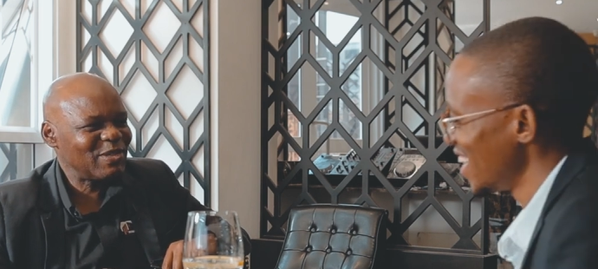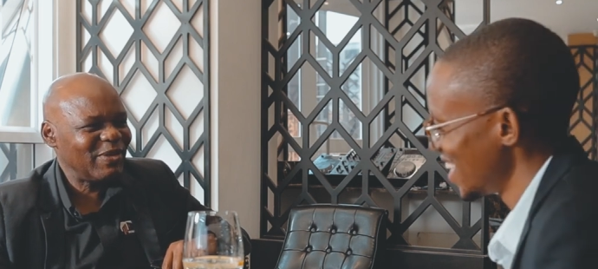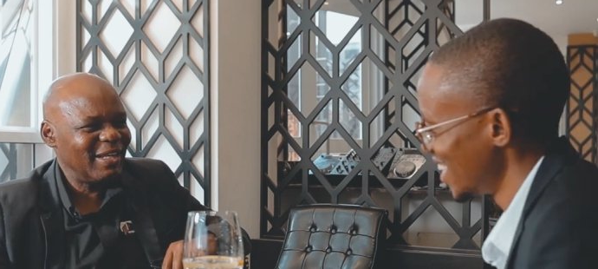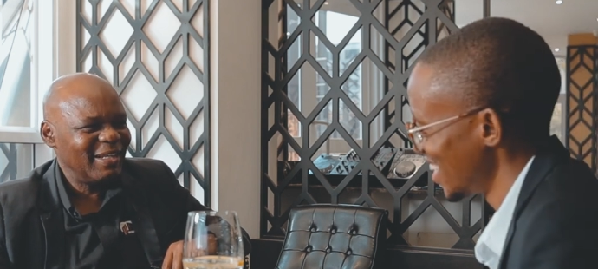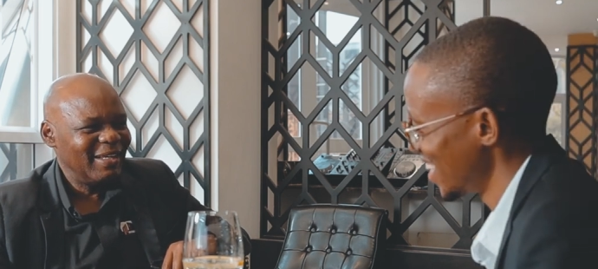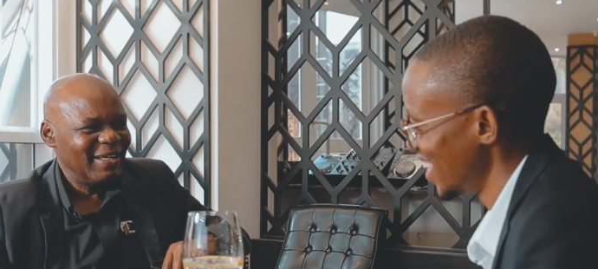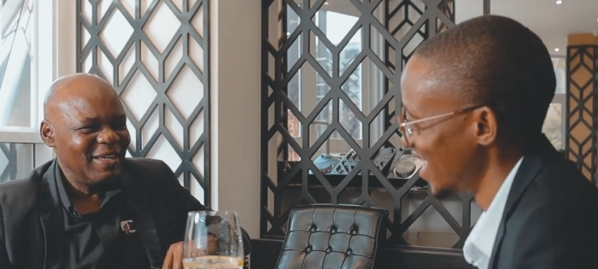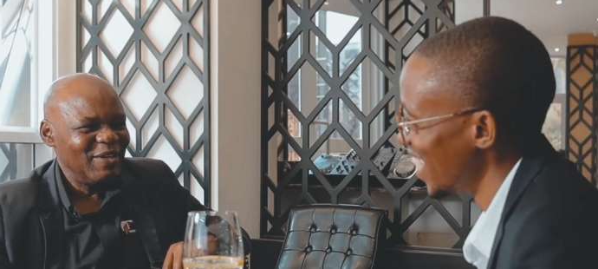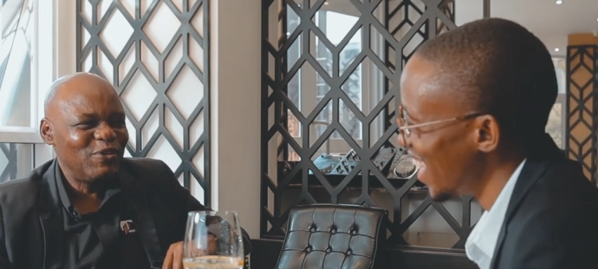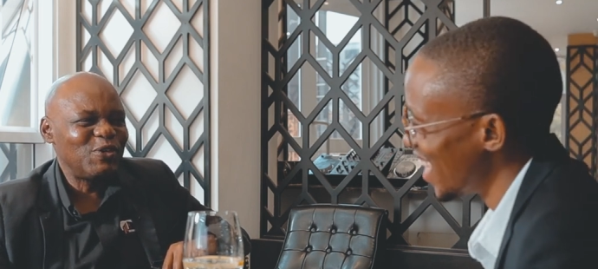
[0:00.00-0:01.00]
Speaker 1: as well,
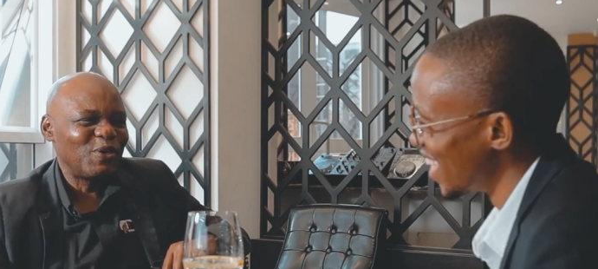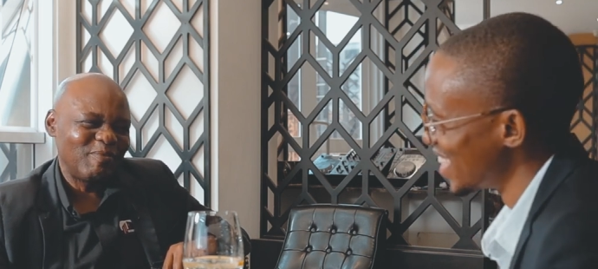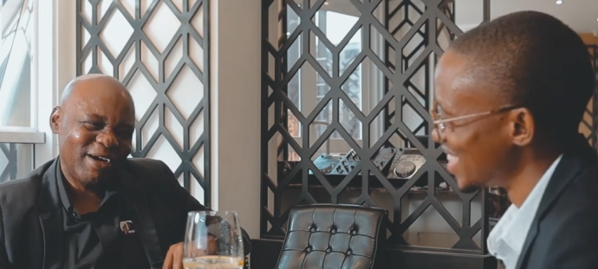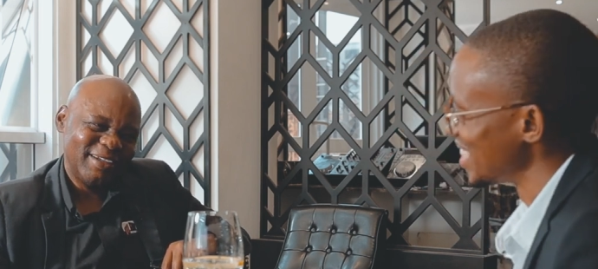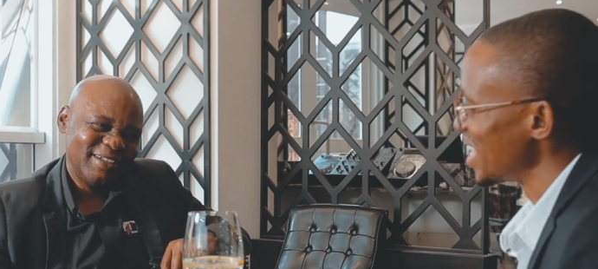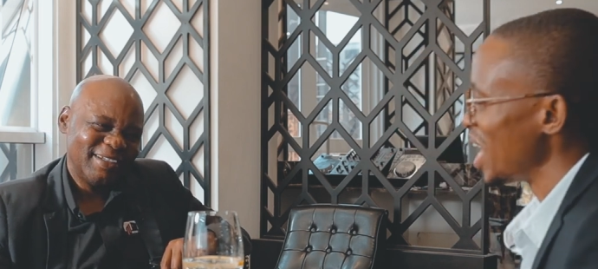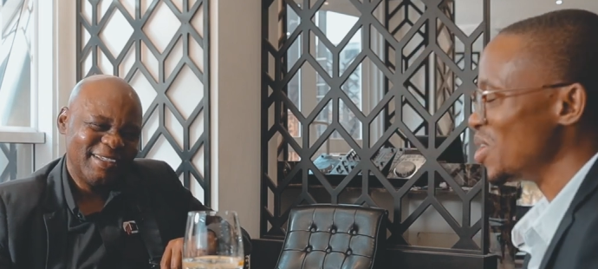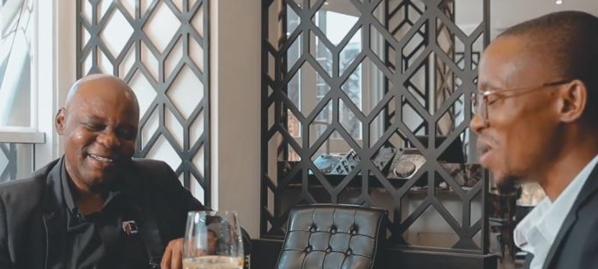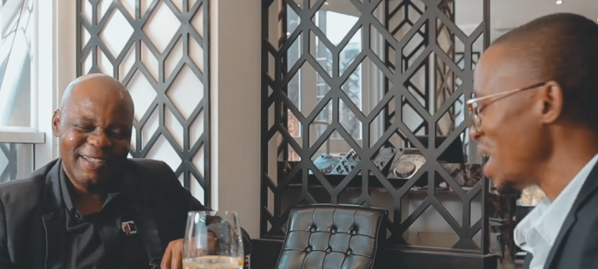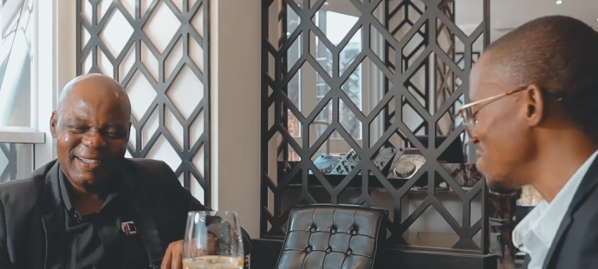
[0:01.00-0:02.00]
if you don't mind.
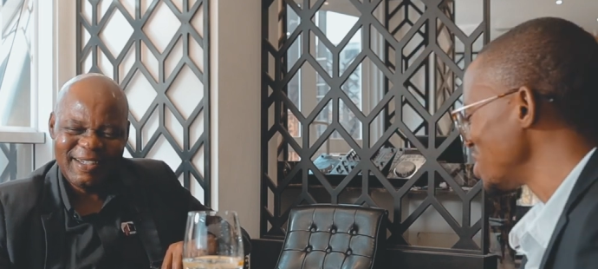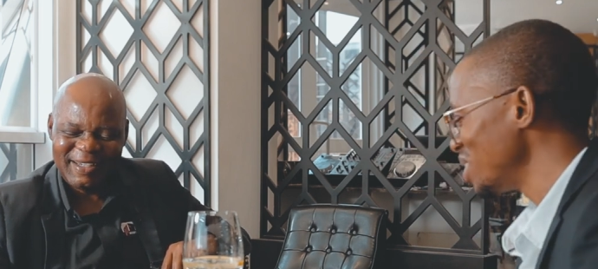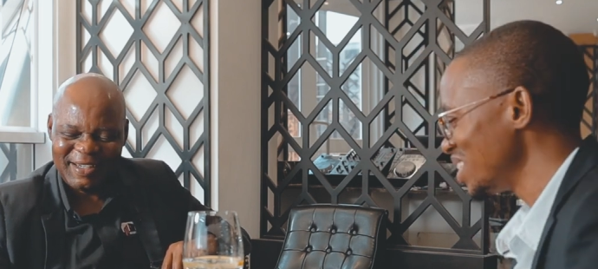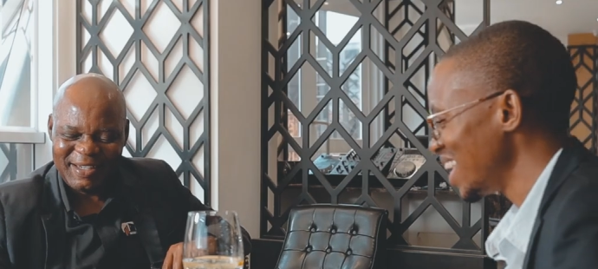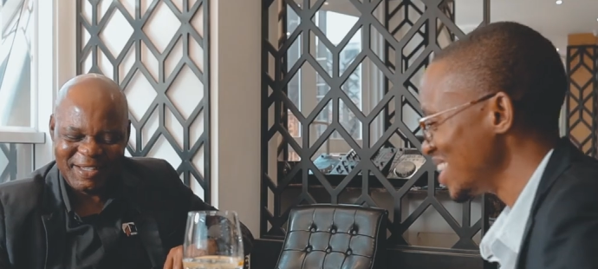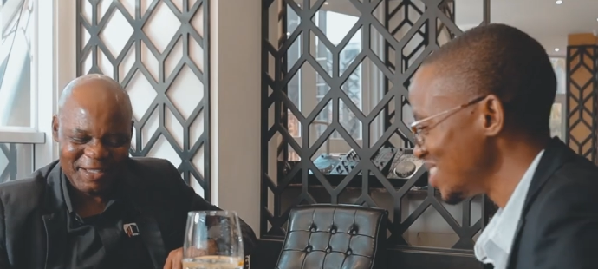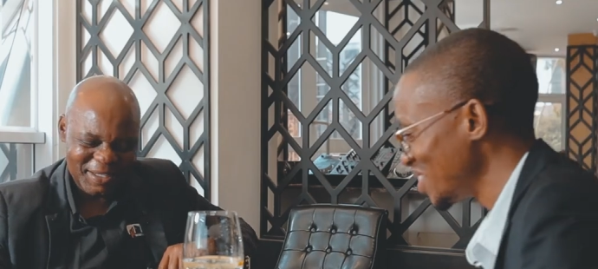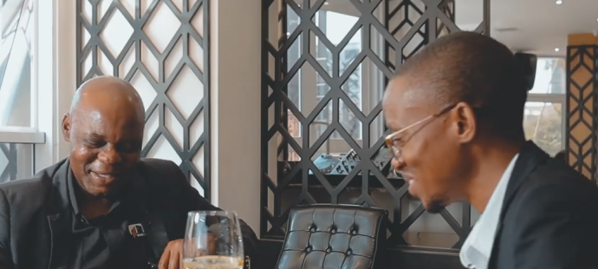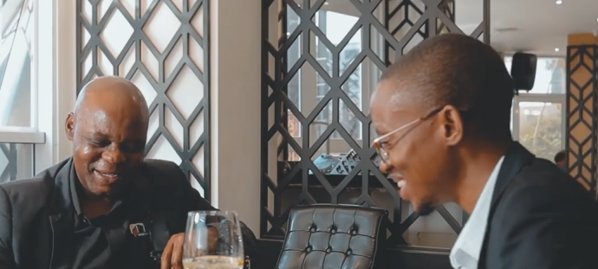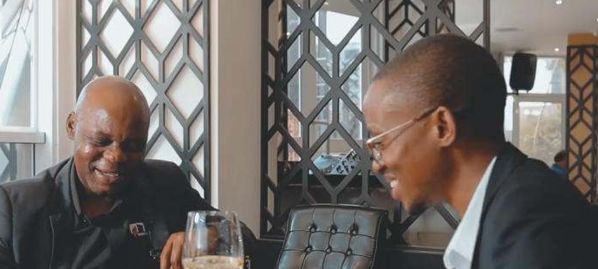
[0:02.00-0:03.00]
Speaker 2: No, absolutely, I
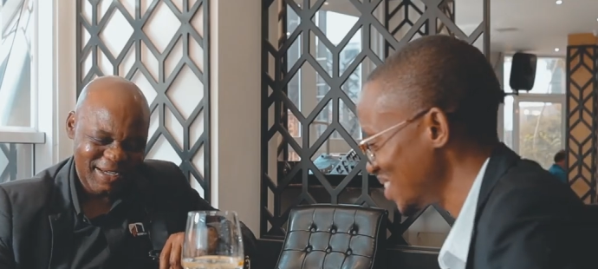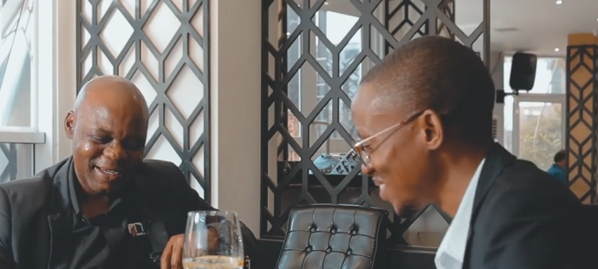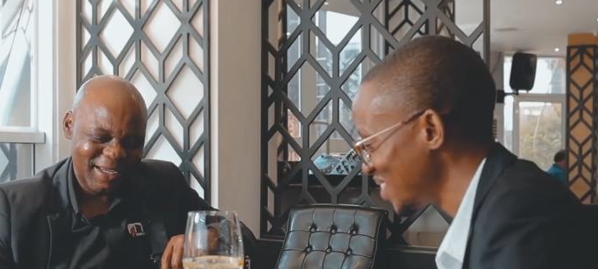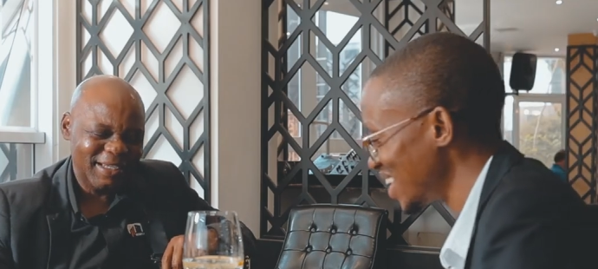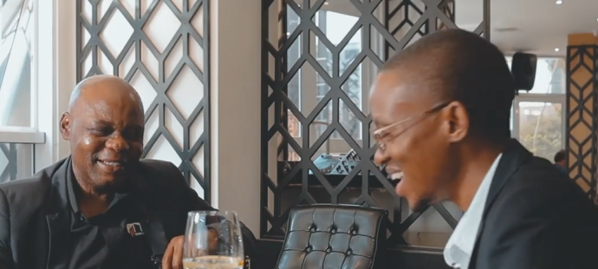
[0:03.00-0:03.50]
don't. I don't.